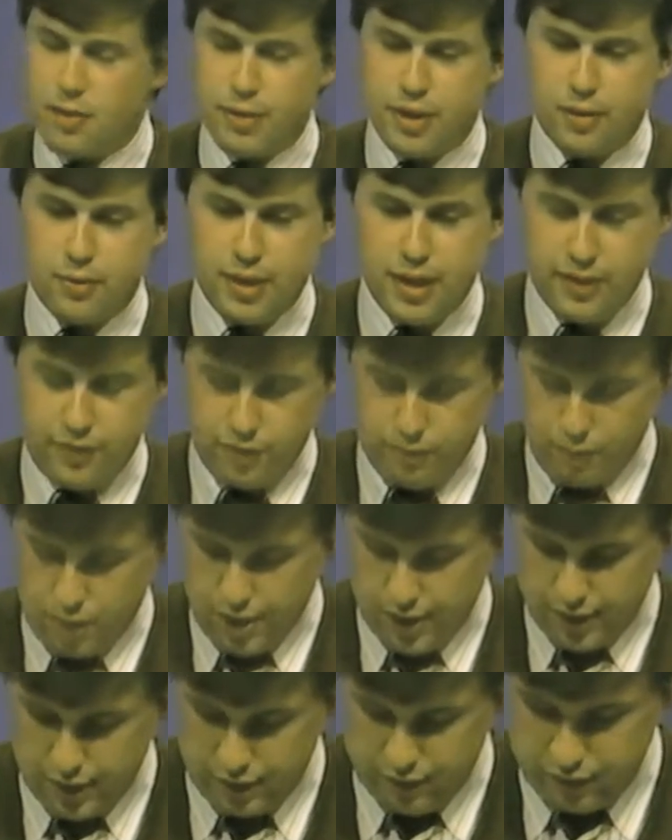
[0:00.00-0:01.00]
arm now. We have a
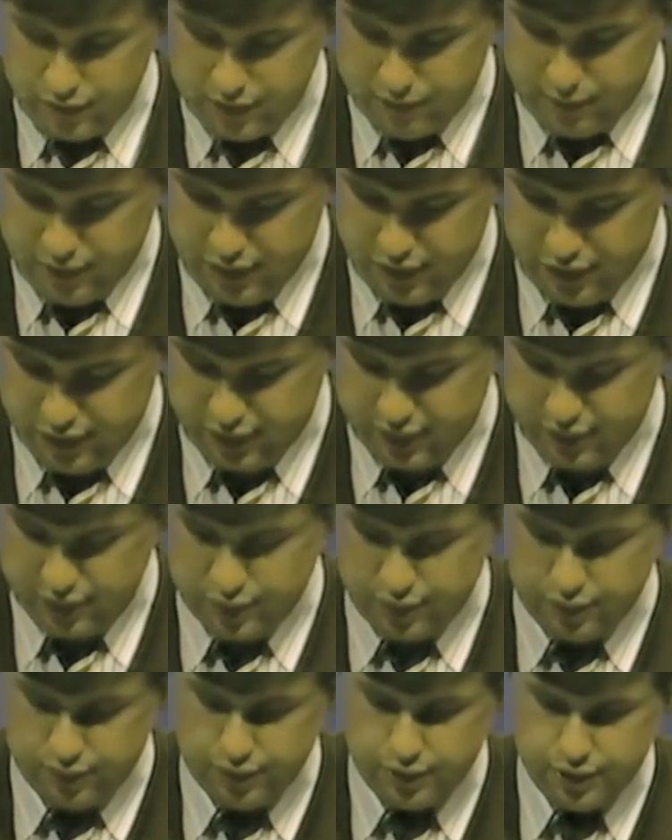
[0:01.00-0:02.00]
model of the space shuttle
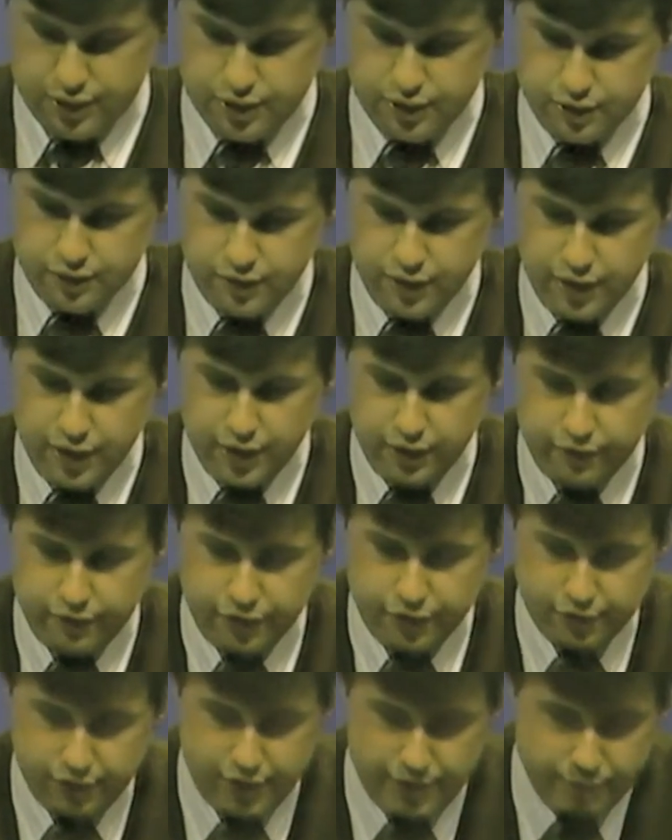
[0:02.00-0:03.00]
here, Chris, so if
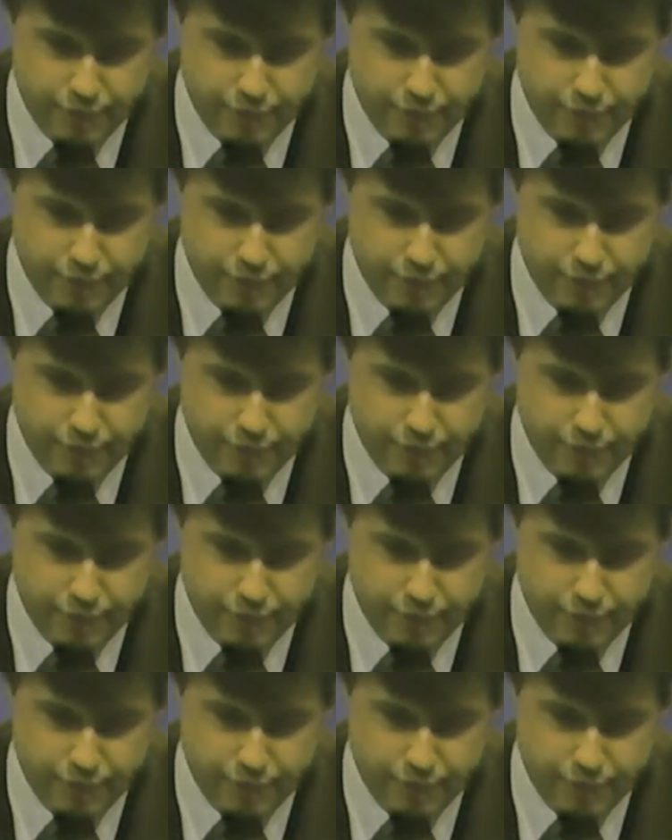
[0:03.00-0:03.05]
you'll